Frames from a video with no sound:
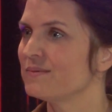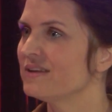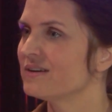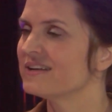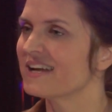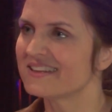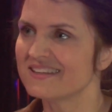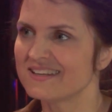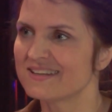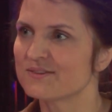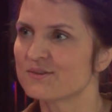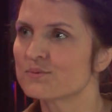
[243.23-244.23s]
You know, and I think
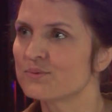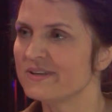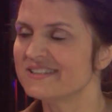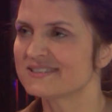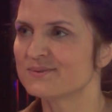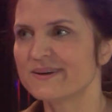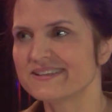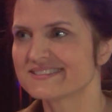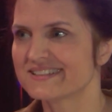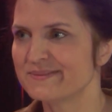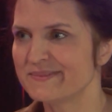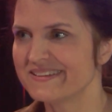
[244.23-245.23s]
the reason why it's
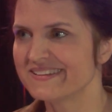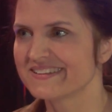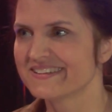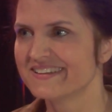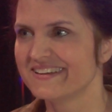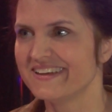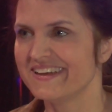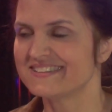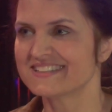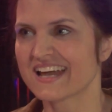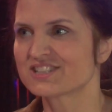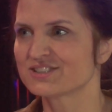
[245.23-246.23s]
coming,
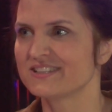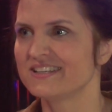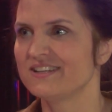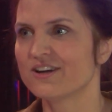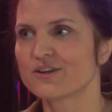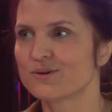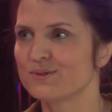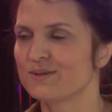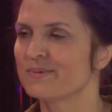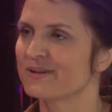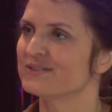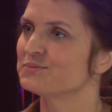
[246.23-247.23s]
it's actually not only
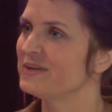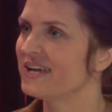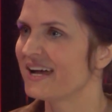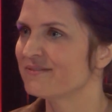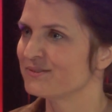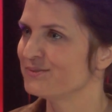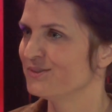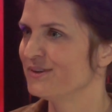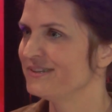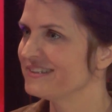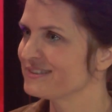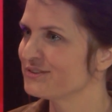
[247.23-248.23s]
because we have a,
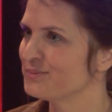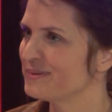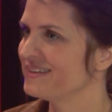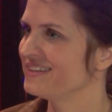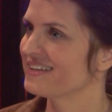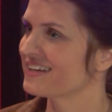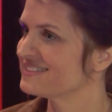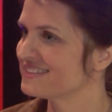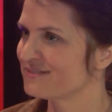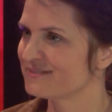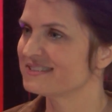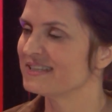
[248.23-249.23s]
a little YubiKey that has
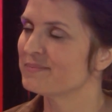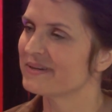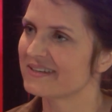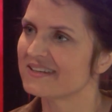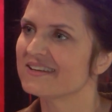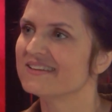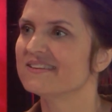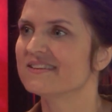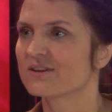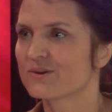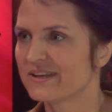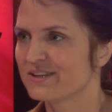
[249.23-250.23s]
NFC, but the
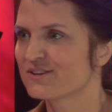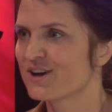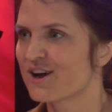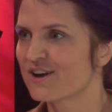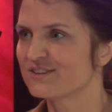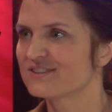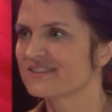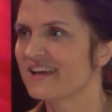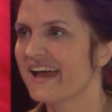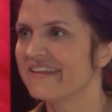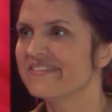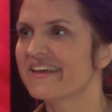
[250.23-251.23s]
credit cards.
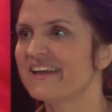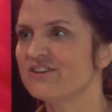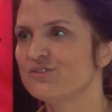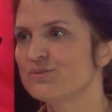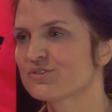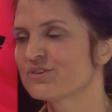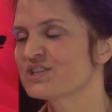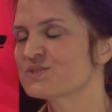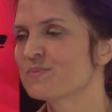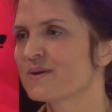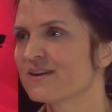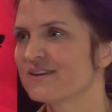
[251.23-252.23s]
And that user
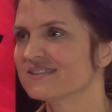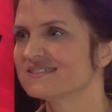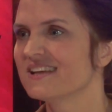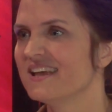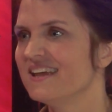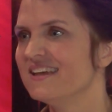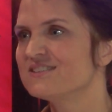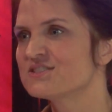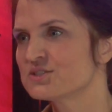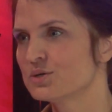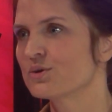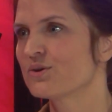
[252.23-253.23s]
experience is
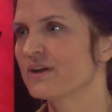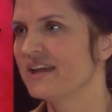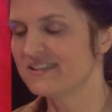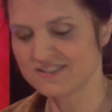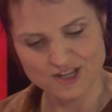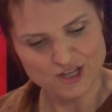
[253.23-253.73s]
so great.